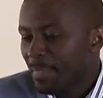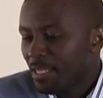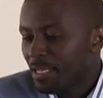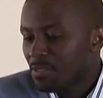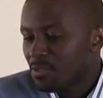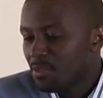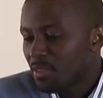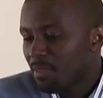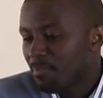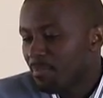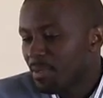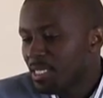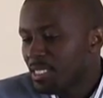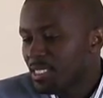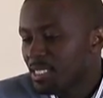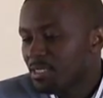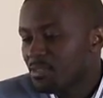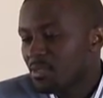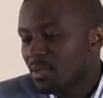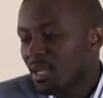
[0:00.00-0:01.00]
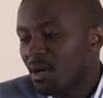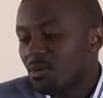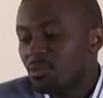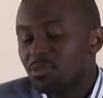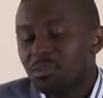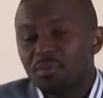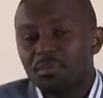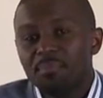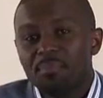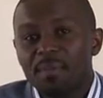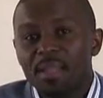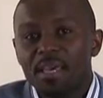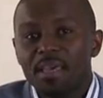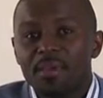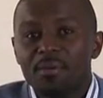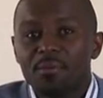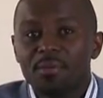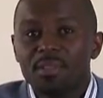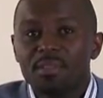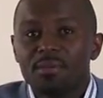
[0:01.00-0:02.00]
So the basics on how to comply
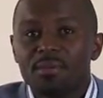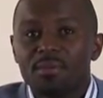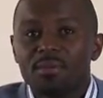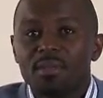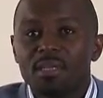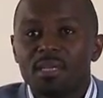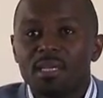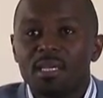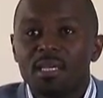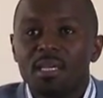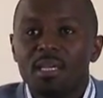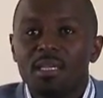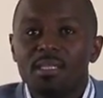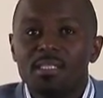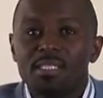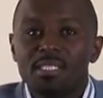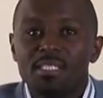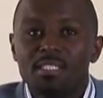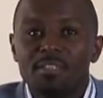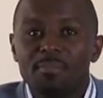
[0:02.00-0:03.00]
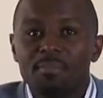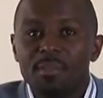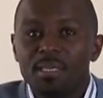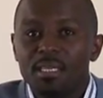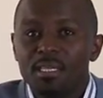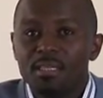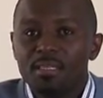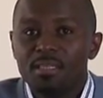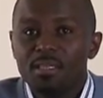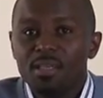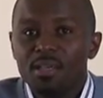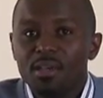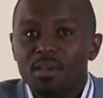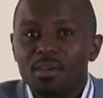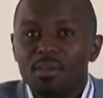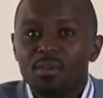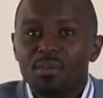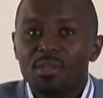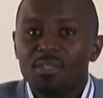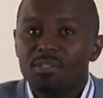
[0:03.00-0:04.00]
with GCP:
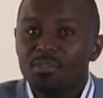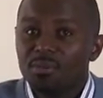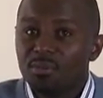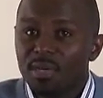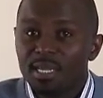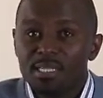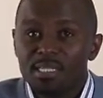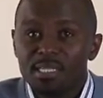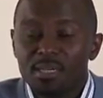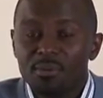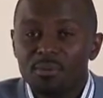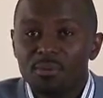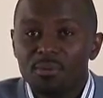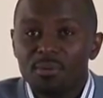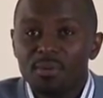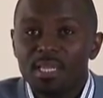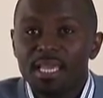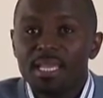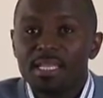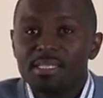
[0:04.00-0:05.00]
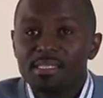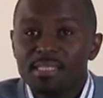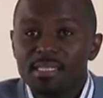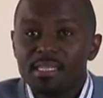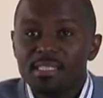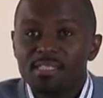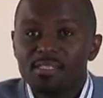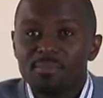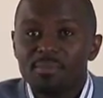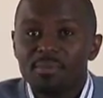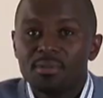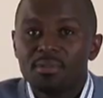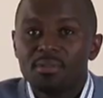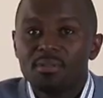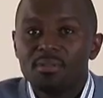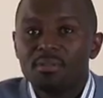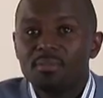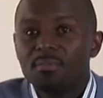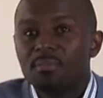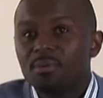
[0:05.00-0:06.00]
you need to write a good and
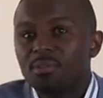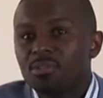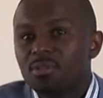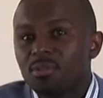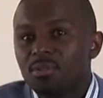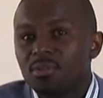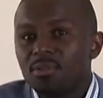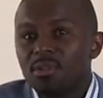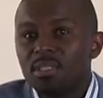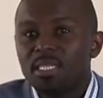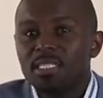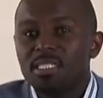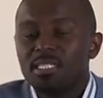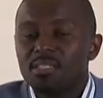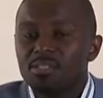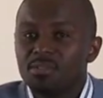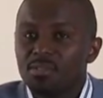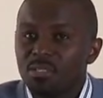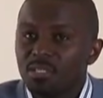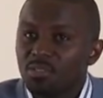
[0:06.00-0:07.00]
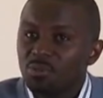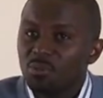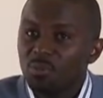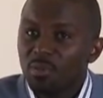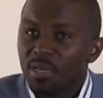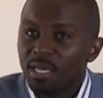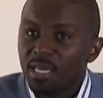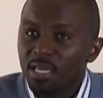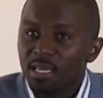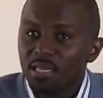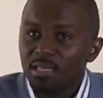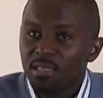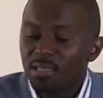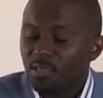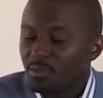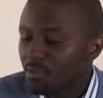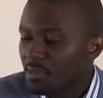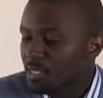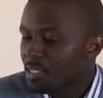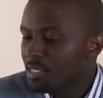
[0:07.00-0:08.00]
sensible protocol. That is, you need to weigh the
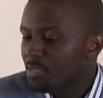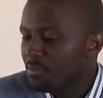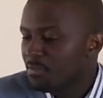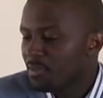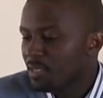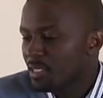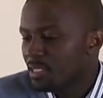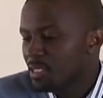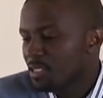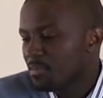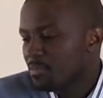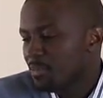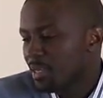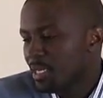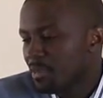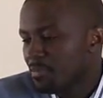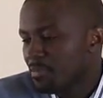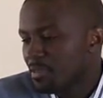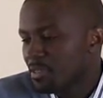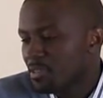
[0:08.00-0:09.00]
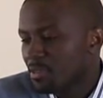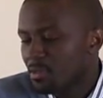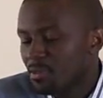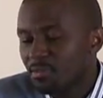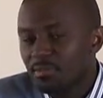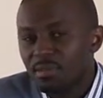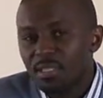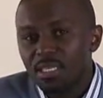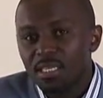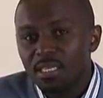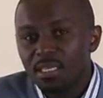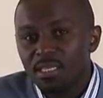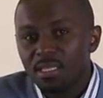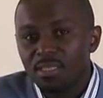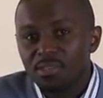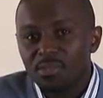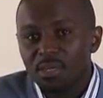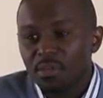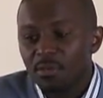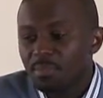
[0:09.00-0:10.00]
risk versus benefits of the
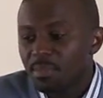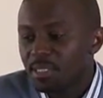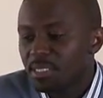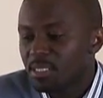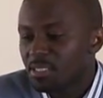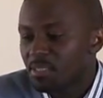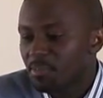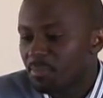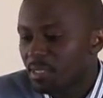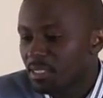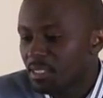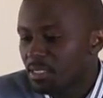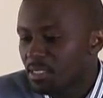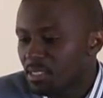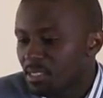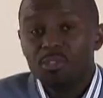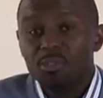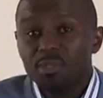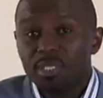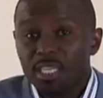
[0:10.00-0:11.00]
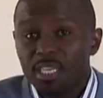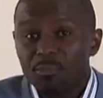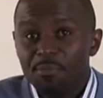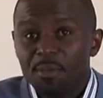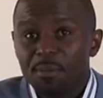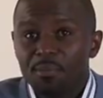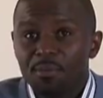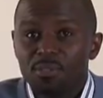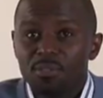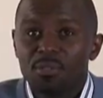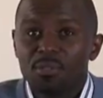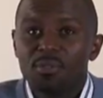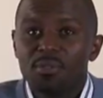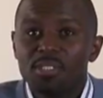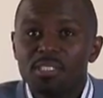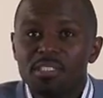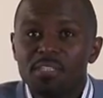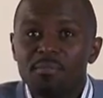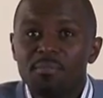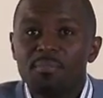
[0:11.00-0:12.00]
trial participants. You should keep your protocol
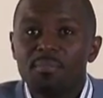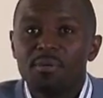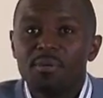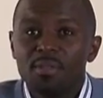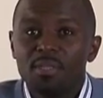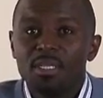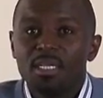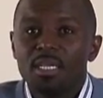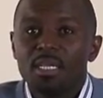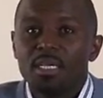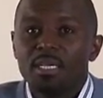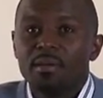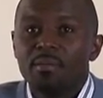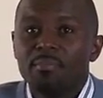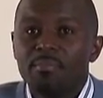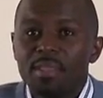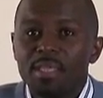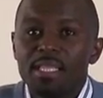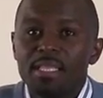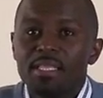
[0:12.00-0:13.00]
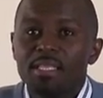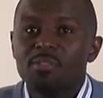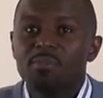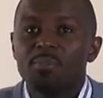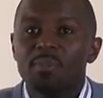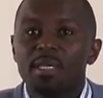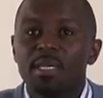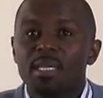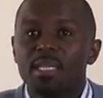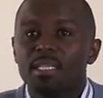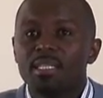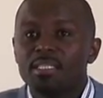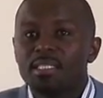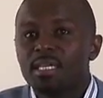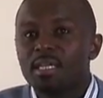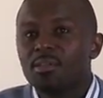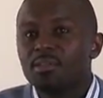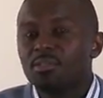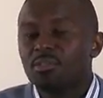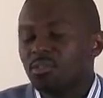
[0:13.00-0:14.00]
simple. In this way, the
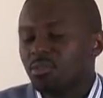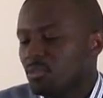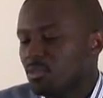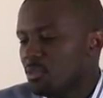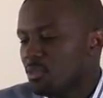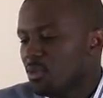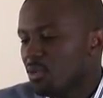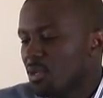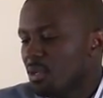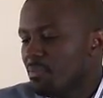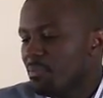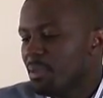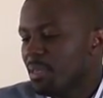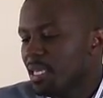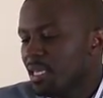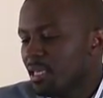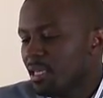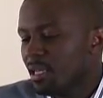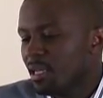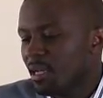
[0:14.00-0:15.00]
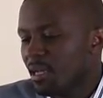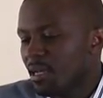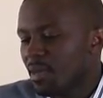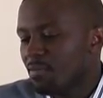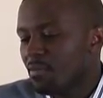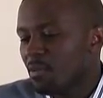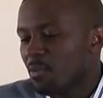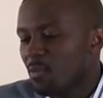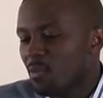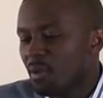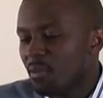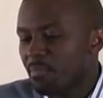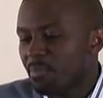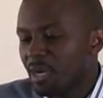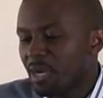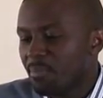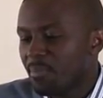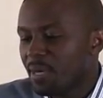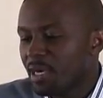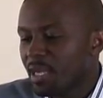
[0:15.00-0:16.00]
trial should only be having one
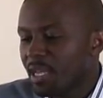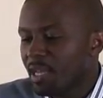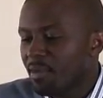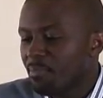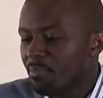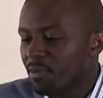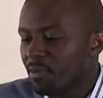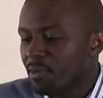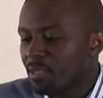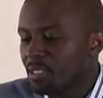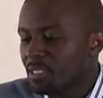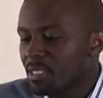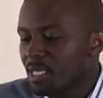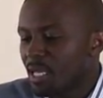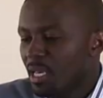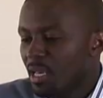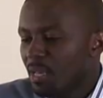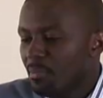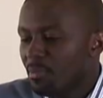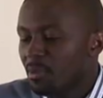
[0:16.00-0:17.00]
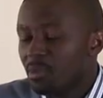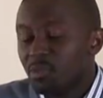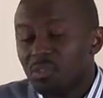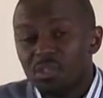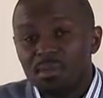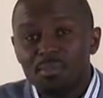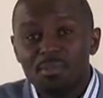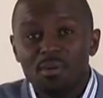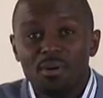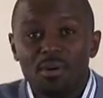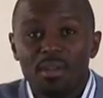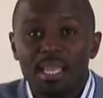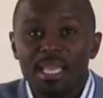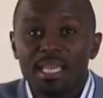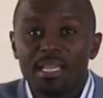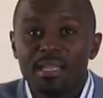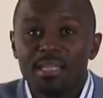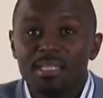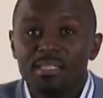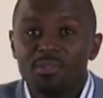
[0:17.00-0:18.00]
primary endpoint, because you're more
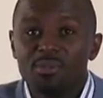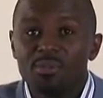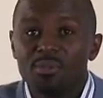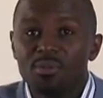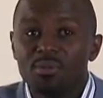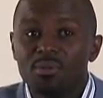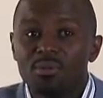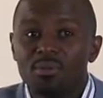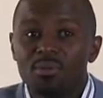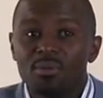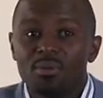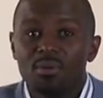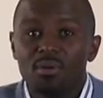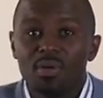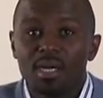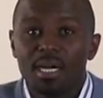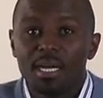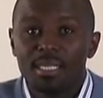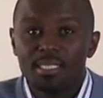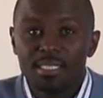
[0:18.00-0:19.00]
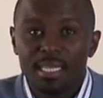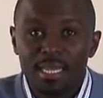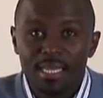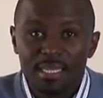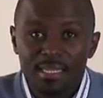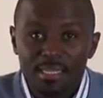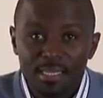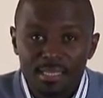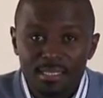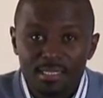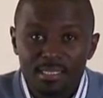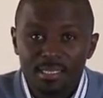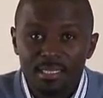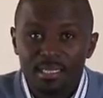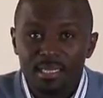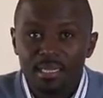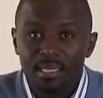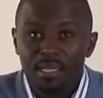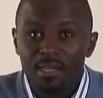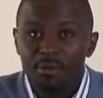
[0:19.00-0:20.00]
likely to attain that
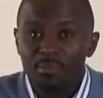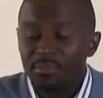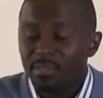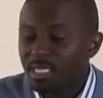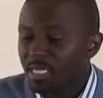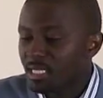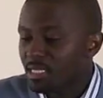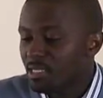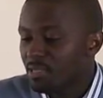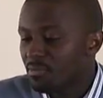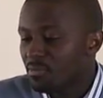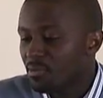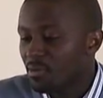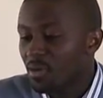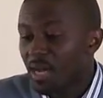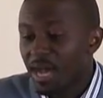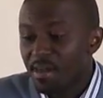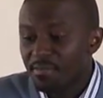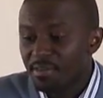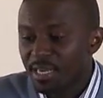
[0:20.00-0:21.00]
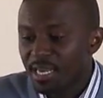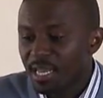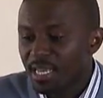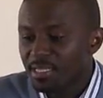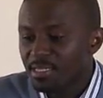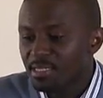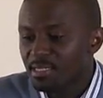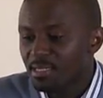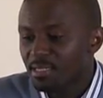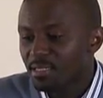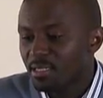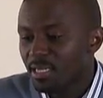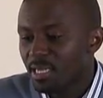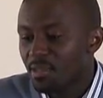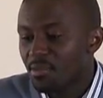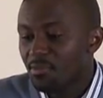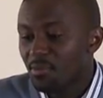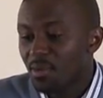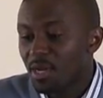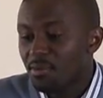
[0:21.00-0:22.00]
objective or have an answer
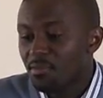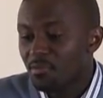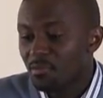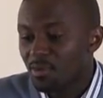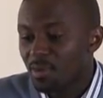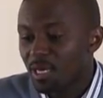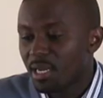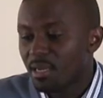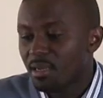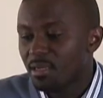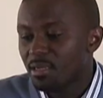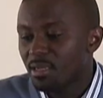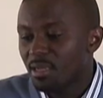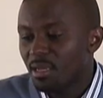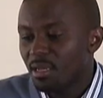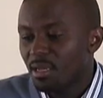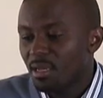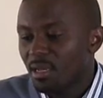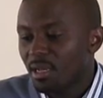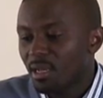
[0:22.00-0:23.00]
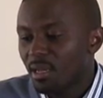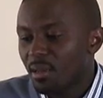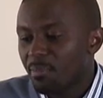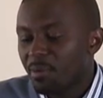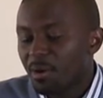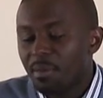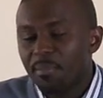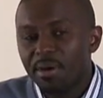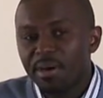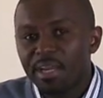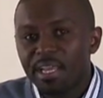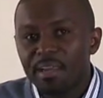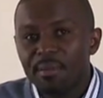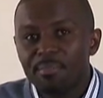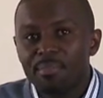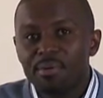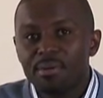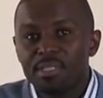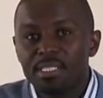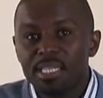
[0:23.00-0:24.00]
if you have one primary
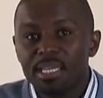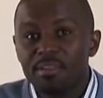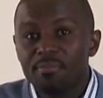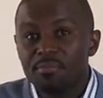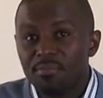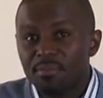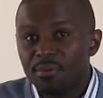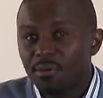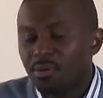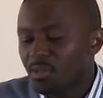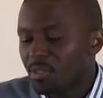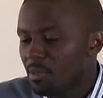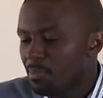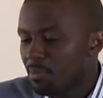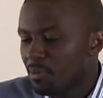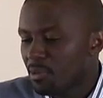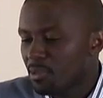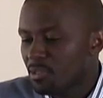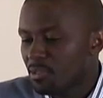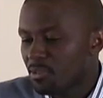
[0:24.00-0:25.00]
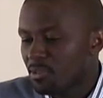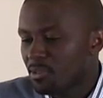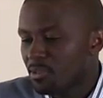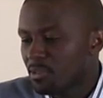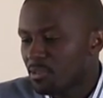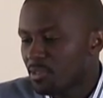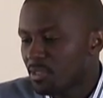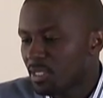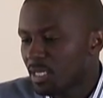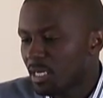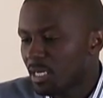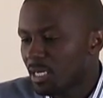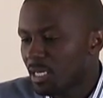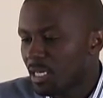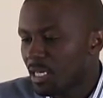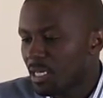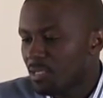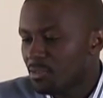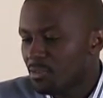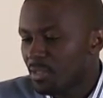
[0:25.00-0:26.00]
endpoint and follow the protocol
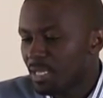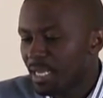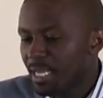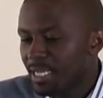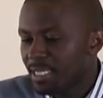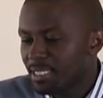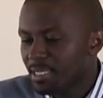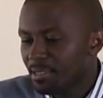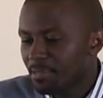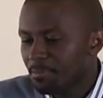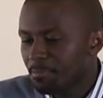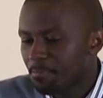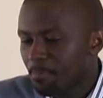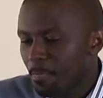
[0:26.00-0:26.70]
to the letter.